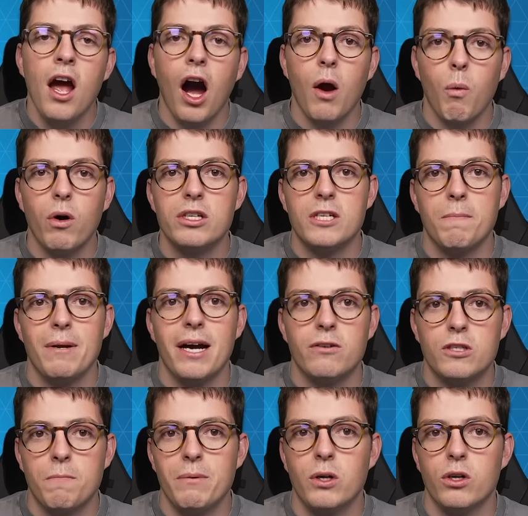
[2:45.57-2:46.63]
I want to be able
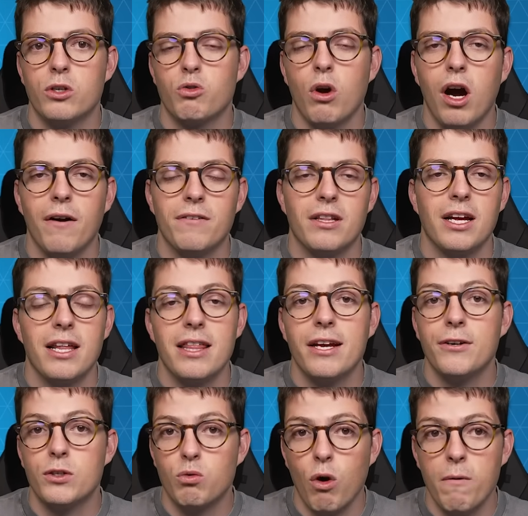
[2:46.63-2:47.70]
to build a draft that I
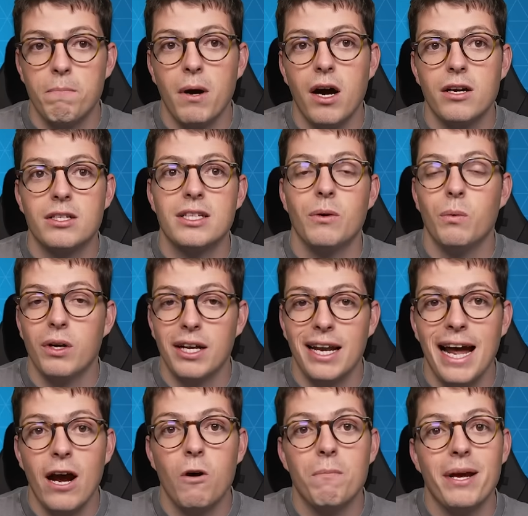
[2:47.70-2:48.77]
think is robust, that will
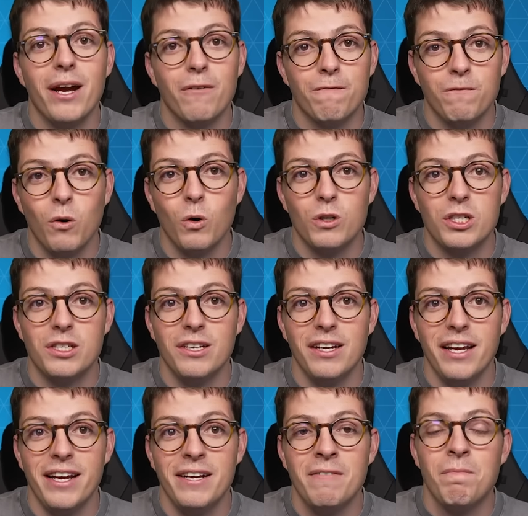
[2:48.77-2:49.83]
allow me,
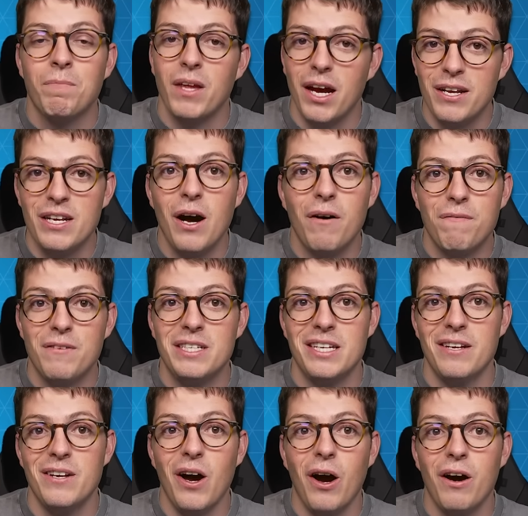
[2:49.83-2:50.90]
unfortunately, enough is
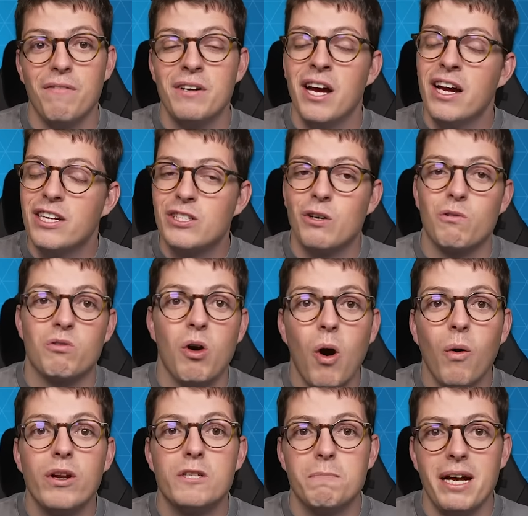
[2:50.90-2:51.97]
enough to
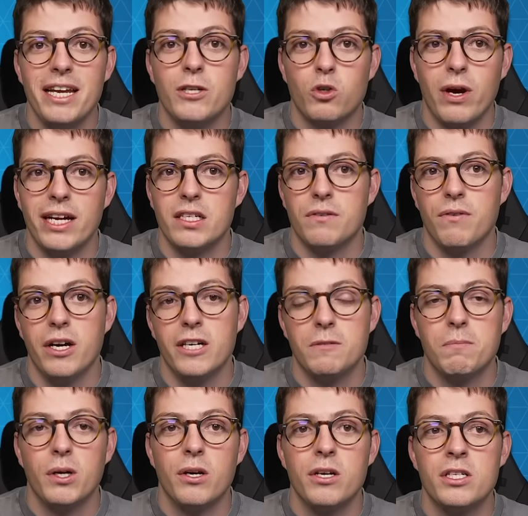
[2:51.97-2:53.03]
roll as many transfers,
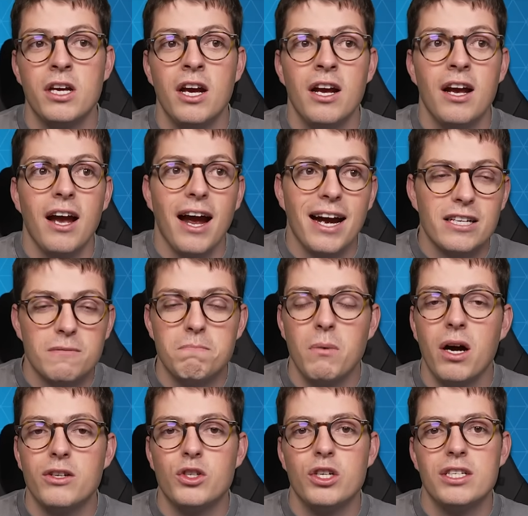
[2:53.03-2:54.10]
because as
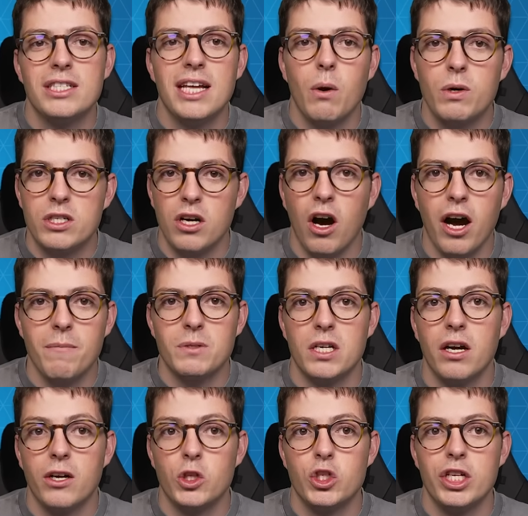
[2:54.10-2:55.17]
much as there were times
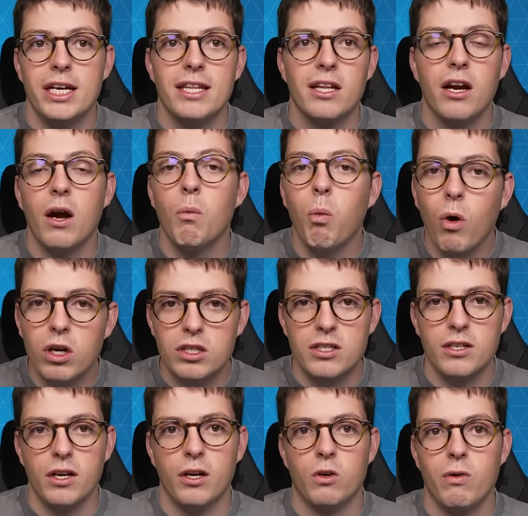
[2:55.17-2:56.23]
last year that I
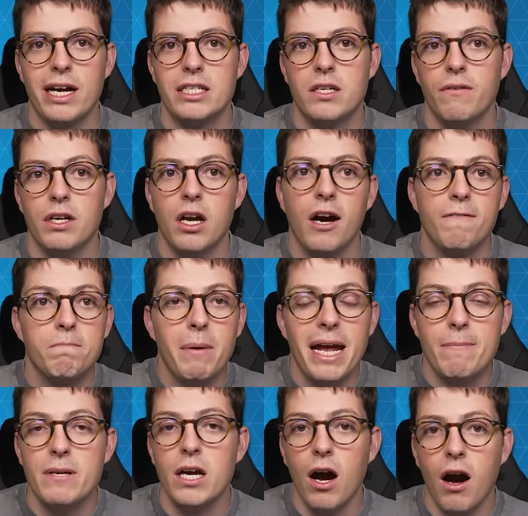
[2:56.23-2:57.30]
wasn't aggressive enough,
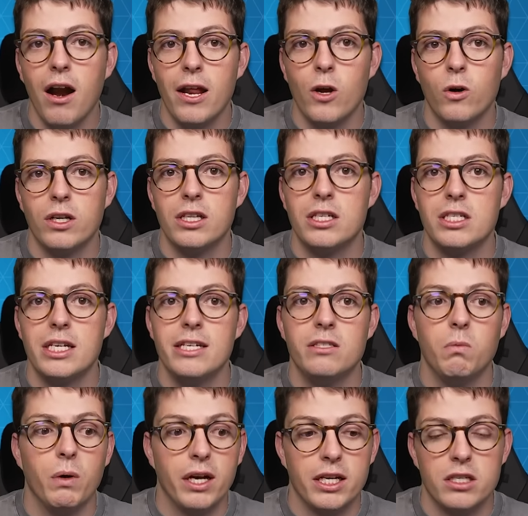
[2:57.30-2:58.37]
maybe early on in the
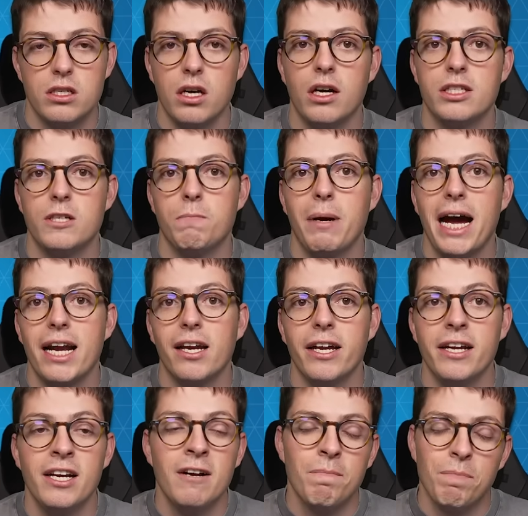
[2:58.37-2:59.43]
season when I started badly,